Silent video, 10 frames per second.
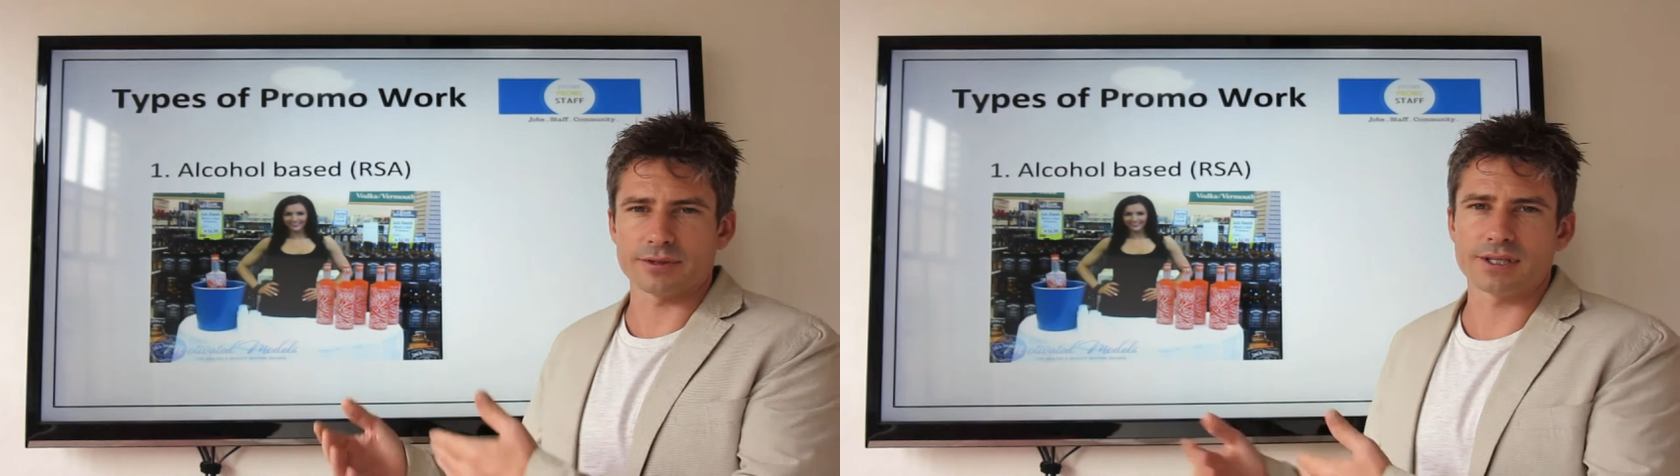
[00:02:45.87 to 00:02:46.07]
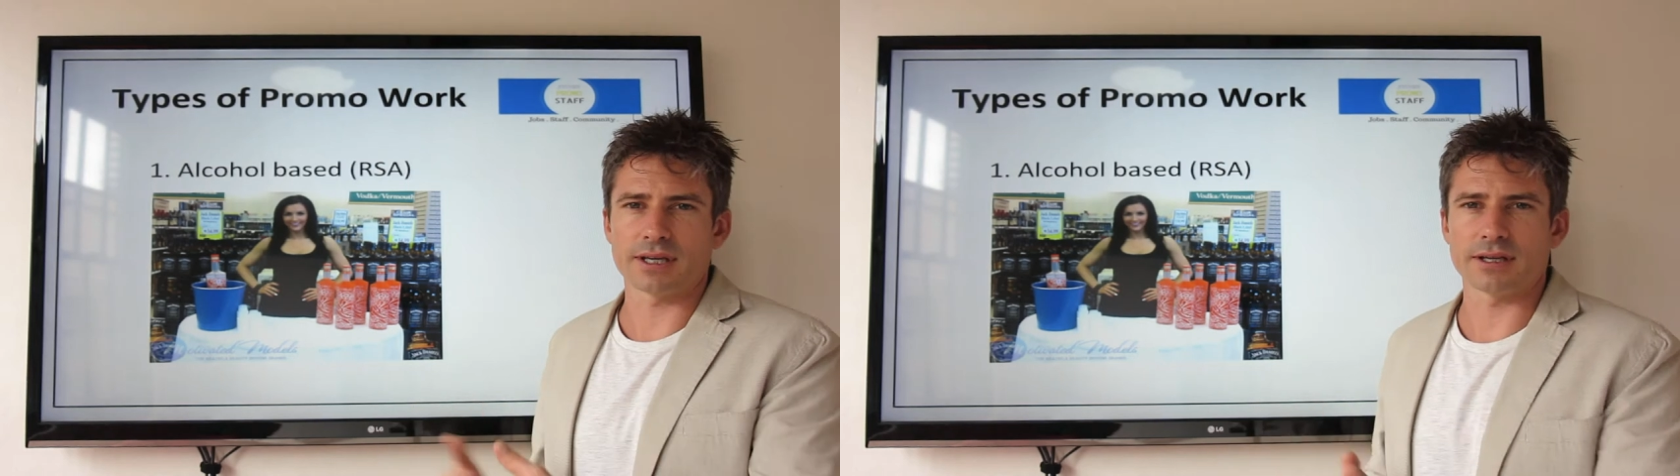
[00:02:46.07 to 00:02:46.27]
a
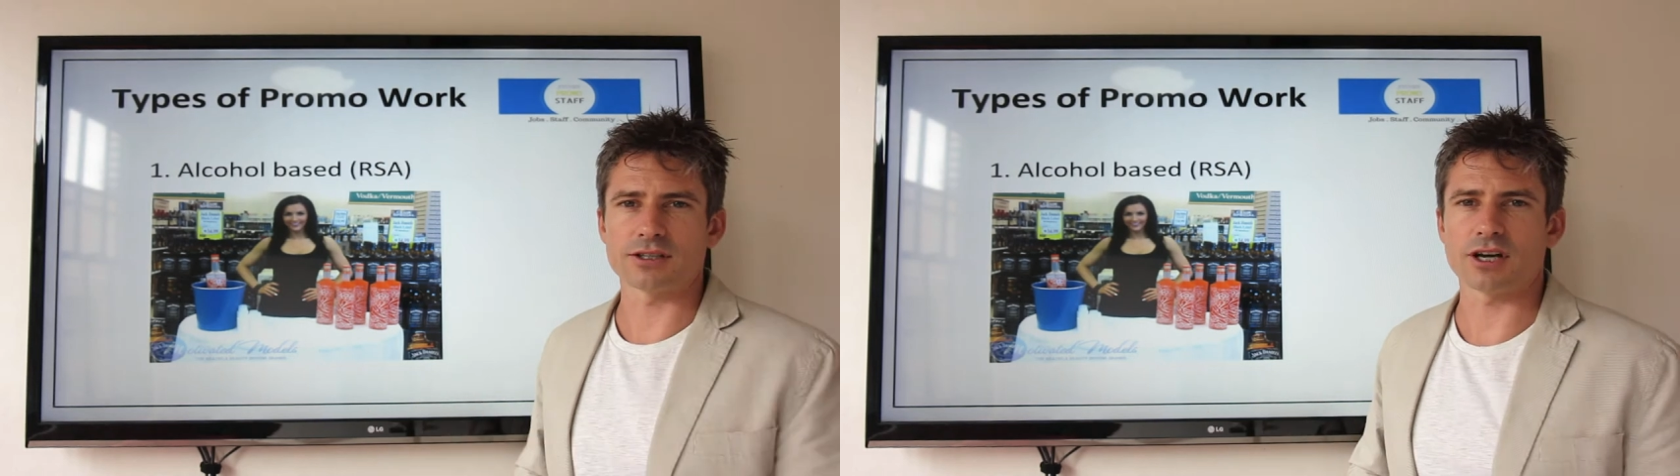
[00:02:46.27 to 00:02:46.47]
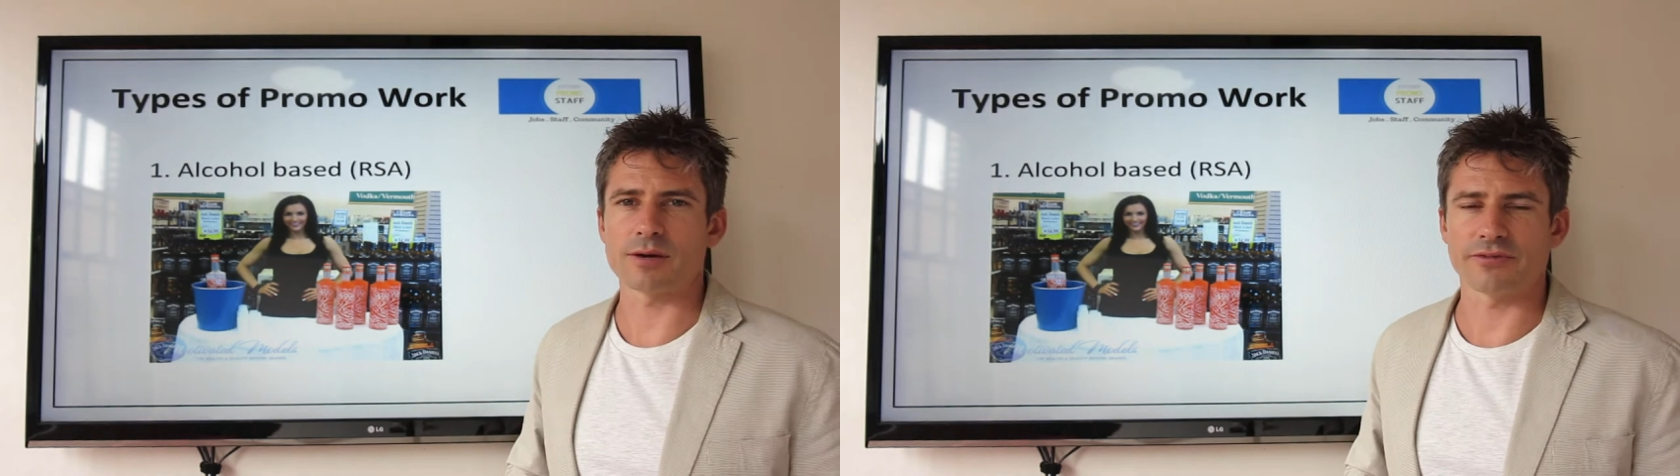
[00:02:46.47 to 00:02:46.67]
particular
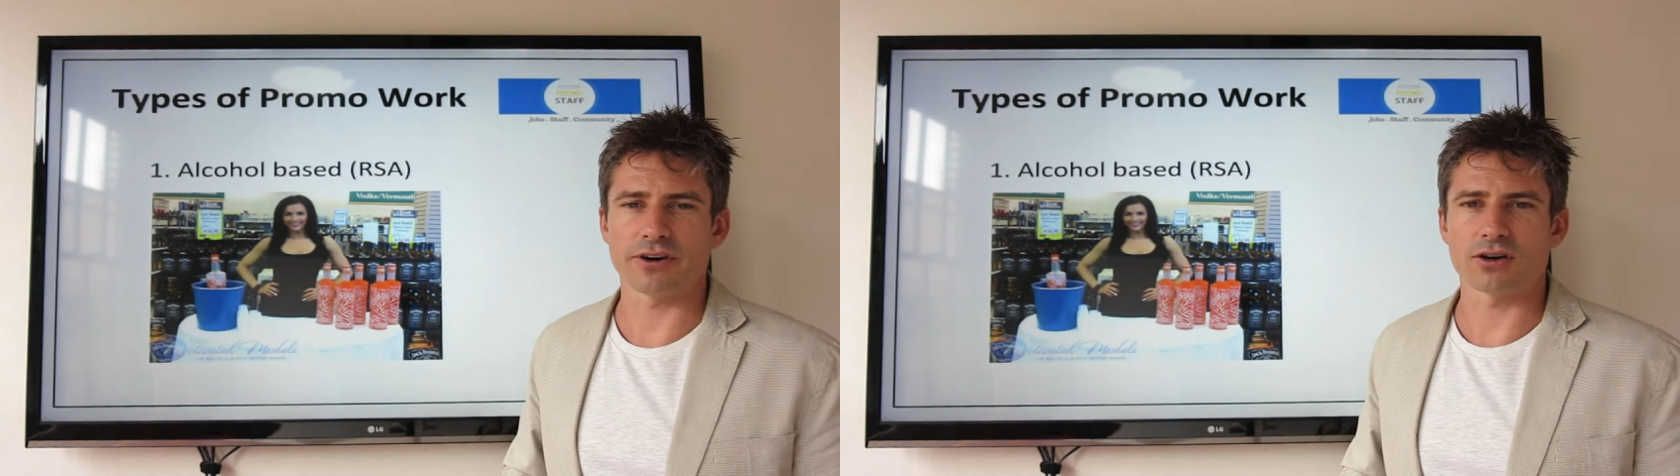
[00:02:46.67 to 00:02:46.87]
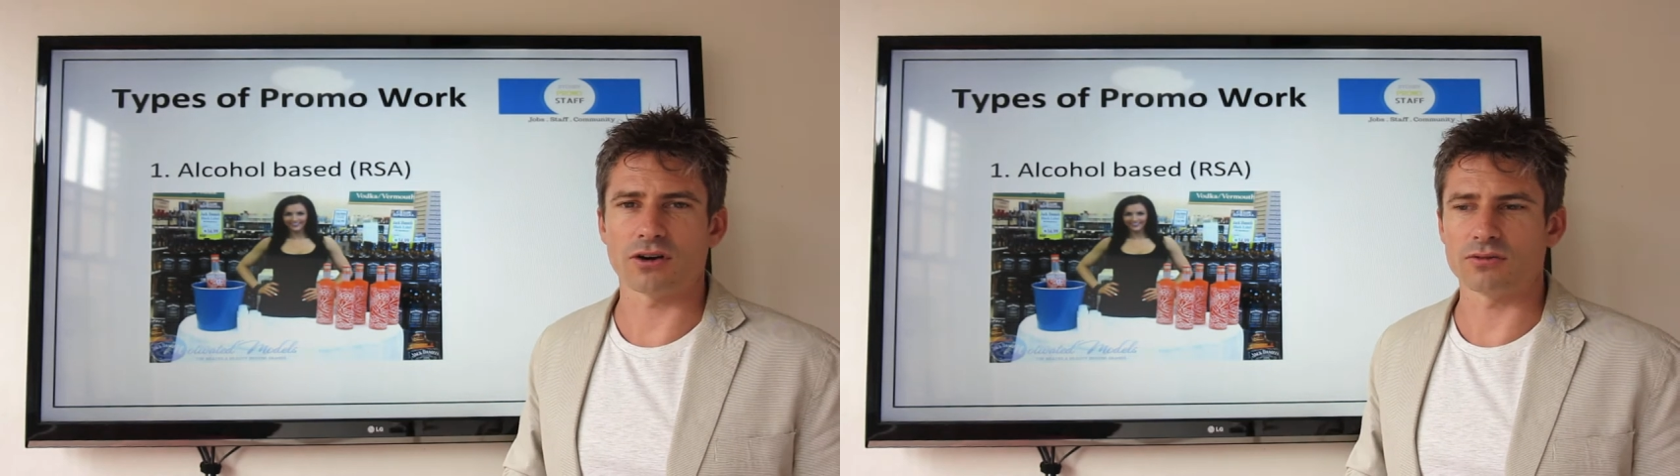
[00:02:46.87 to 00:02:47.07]
type of
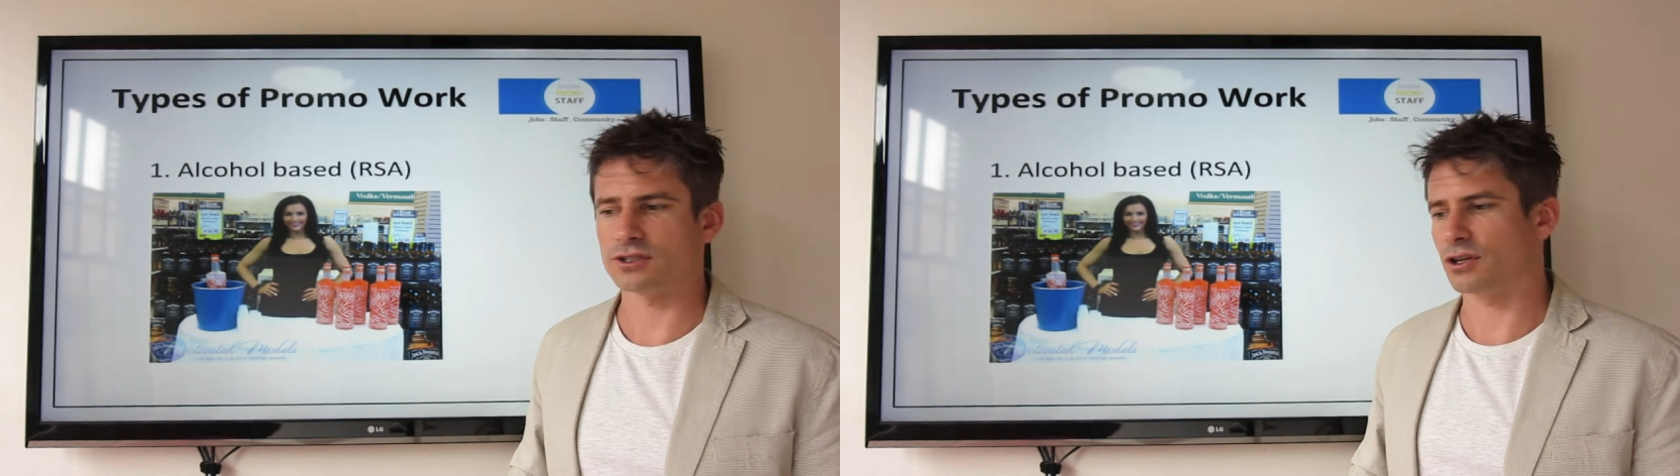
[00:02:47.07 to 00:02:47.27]
alcohol.